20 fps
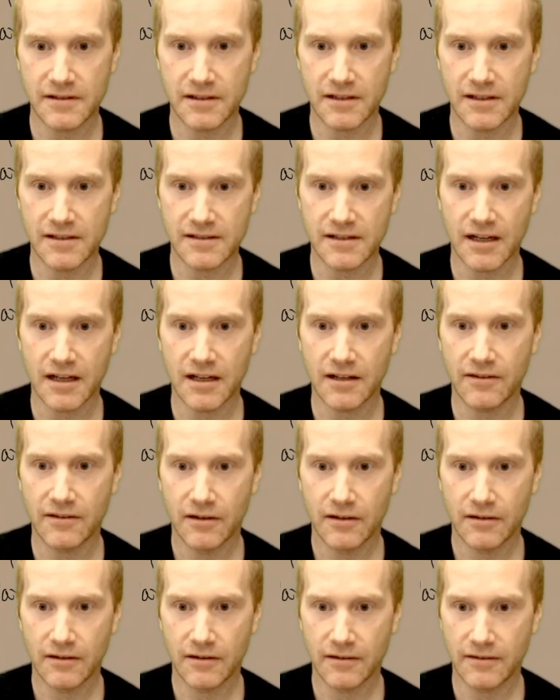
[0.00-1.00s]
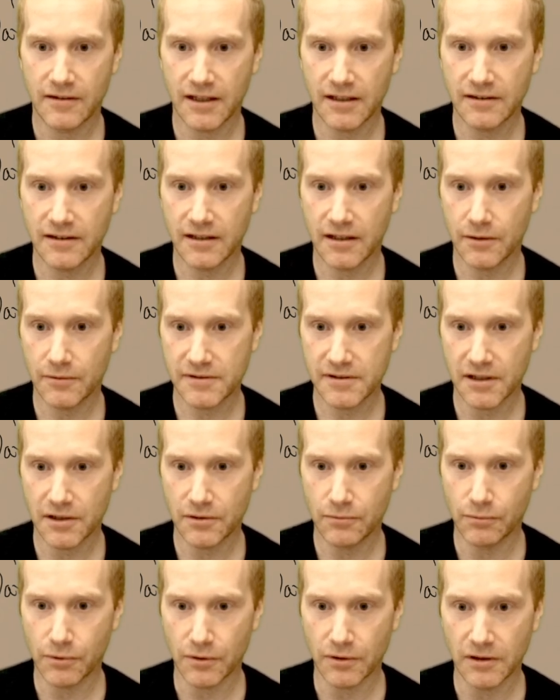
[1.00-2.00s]
is that they take the
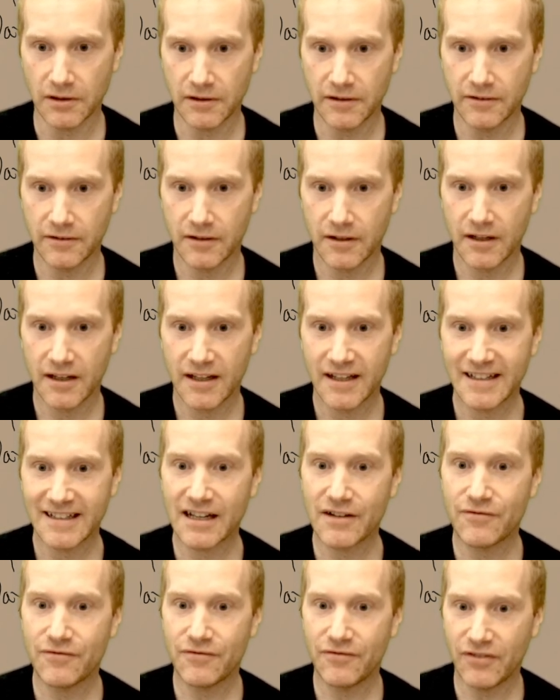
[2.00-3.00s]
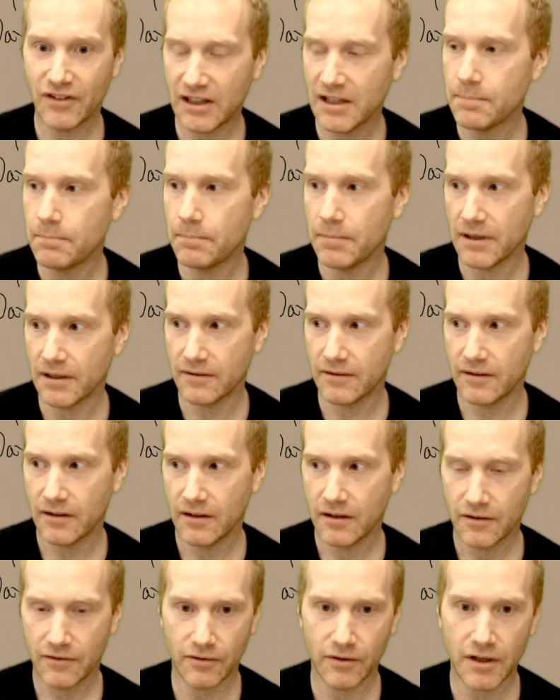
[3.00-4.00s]
outside world, they flip it
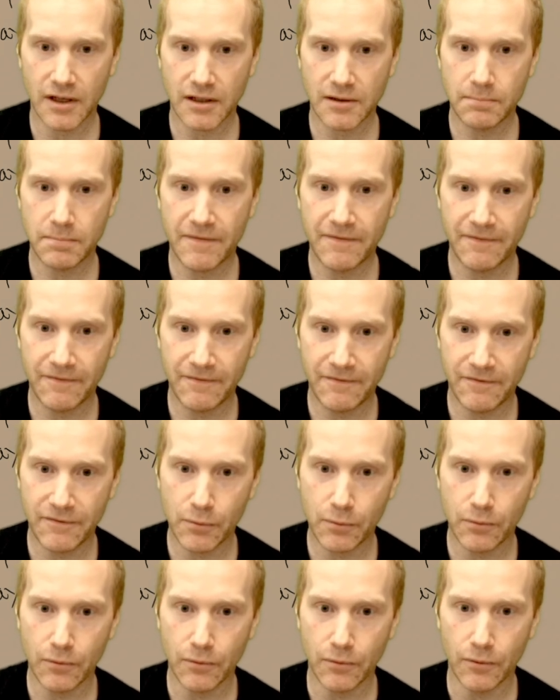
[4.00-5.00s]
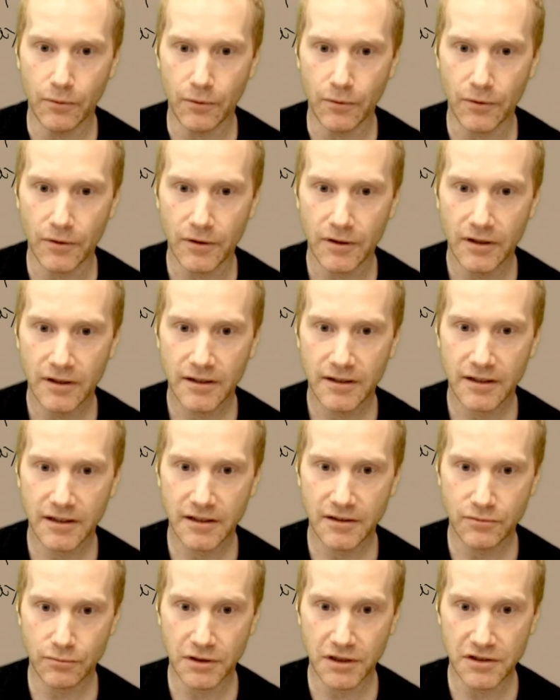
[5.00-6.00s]
so that before
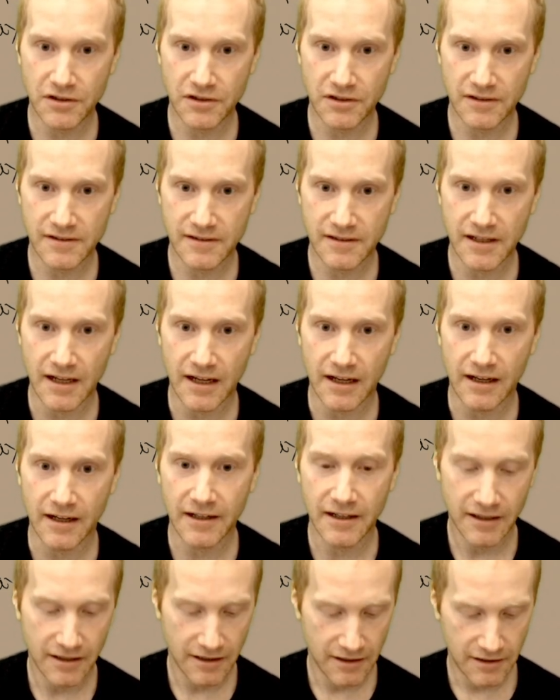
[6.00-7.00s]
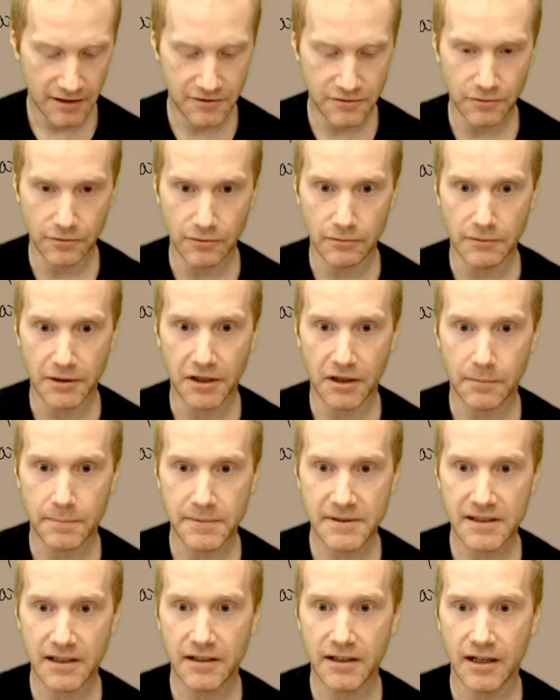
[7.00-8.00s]
it reaches the eye, it's already
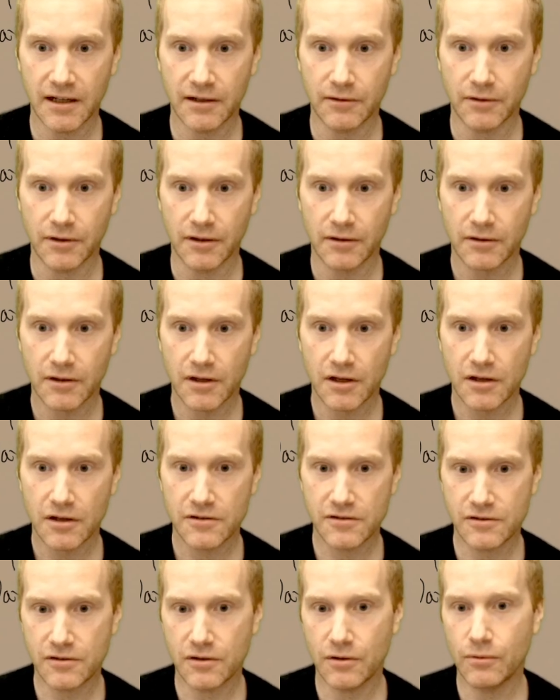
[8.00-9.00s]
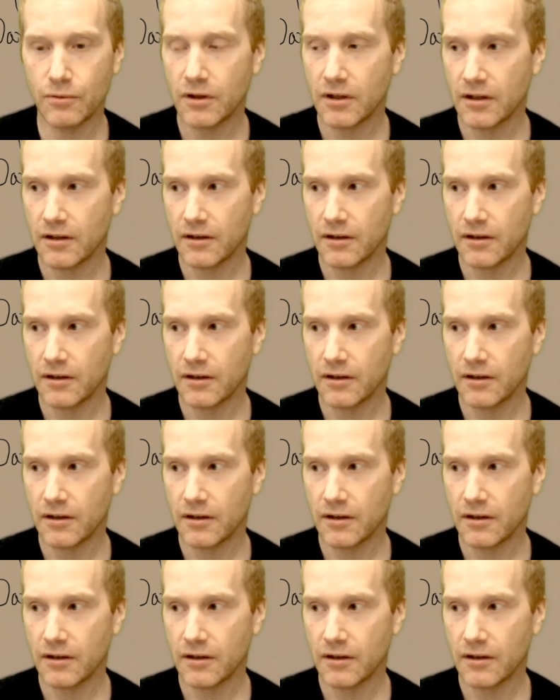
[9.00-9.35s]
upside down. So